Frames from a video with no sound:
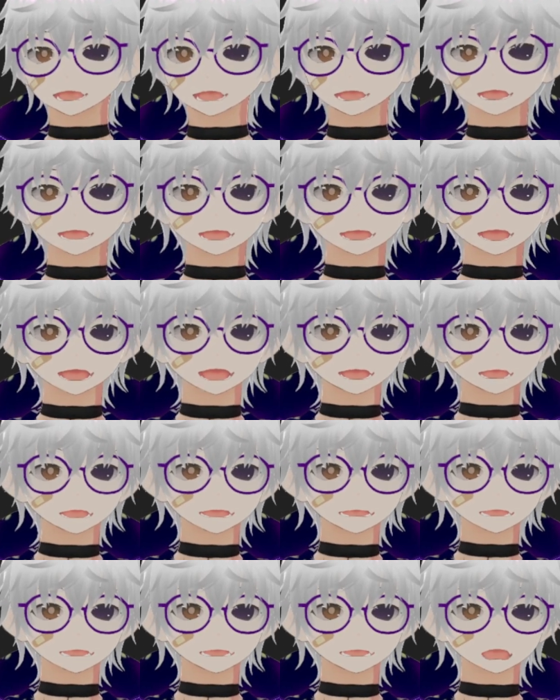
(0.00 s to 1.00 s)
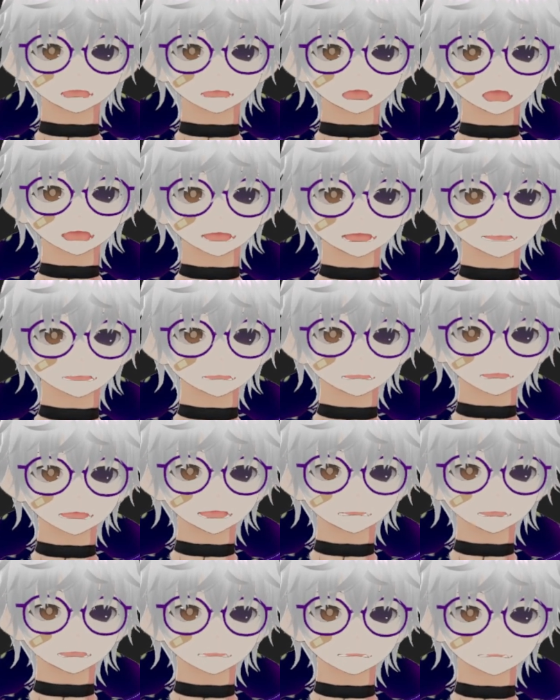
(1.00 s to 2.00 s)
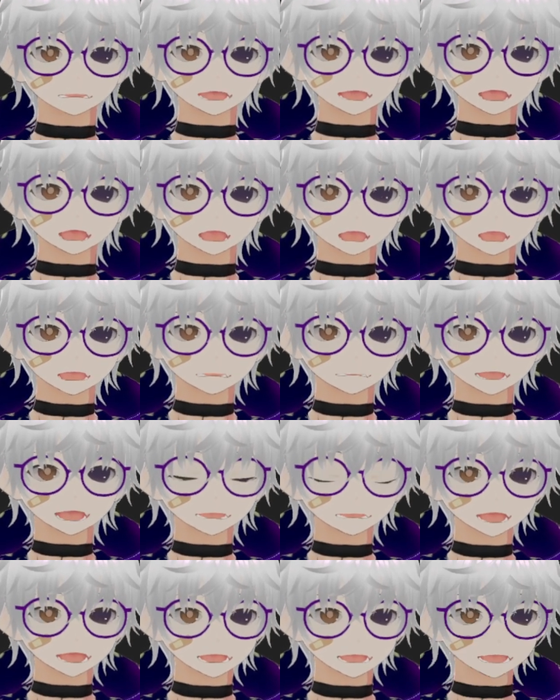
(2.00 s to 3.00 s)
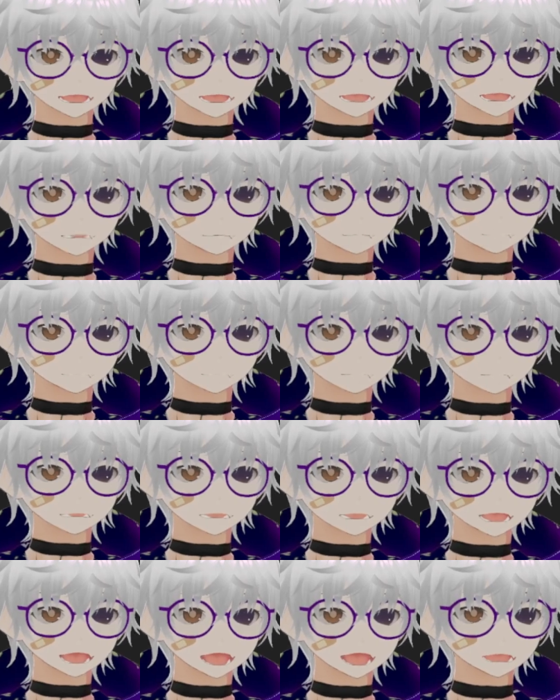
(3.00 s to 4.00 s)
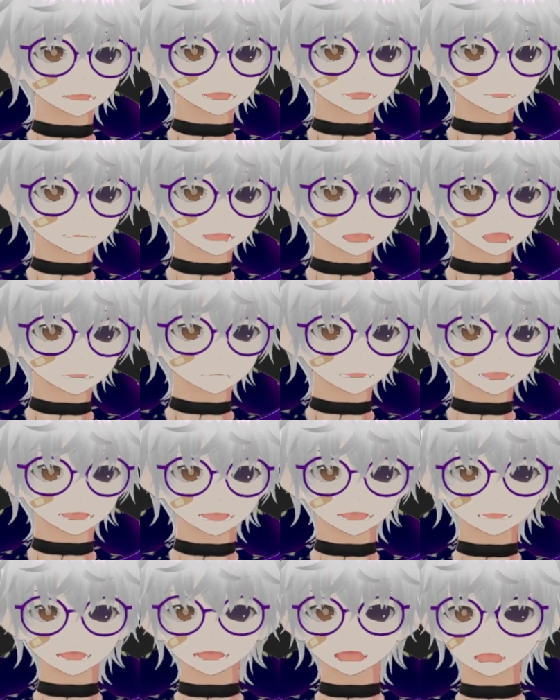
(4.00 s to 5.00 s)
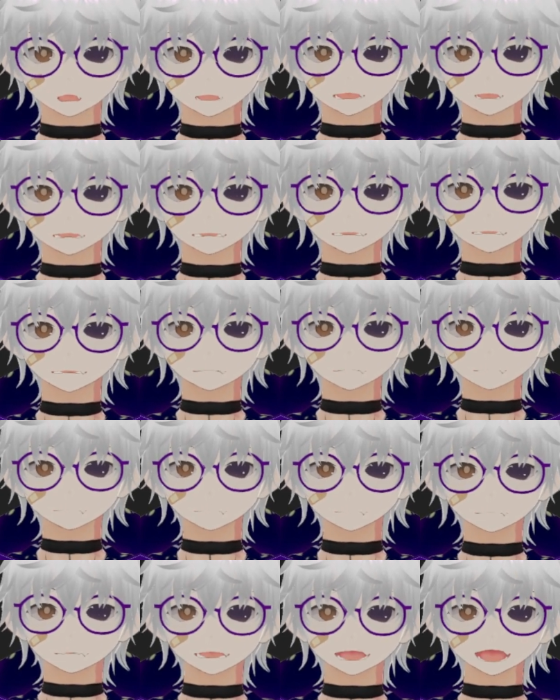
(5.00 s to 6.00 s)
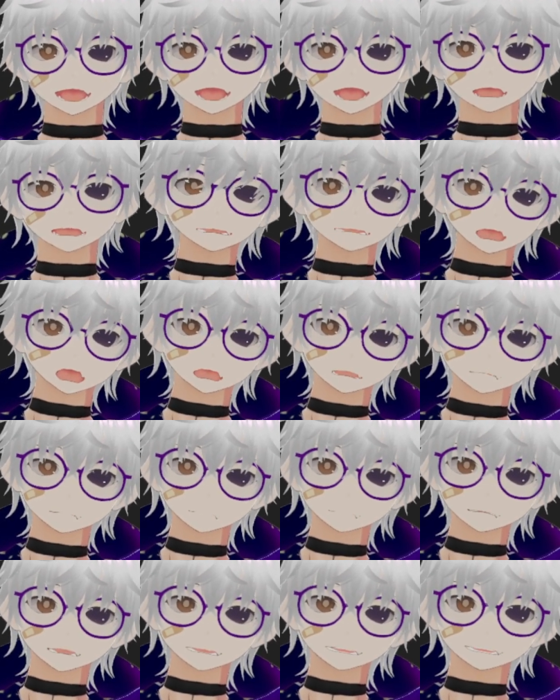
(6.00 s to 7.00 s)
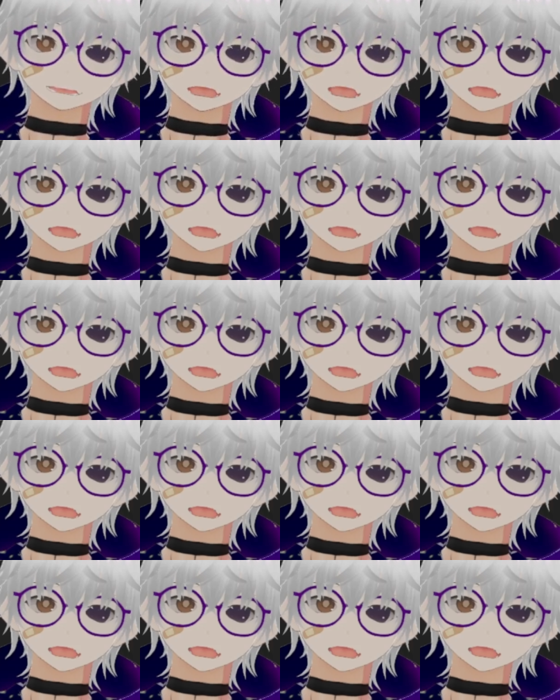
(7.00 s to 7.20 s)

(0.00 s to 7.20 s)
The yellow character from Sonic Archie Sonic, I believe. I don't know his name.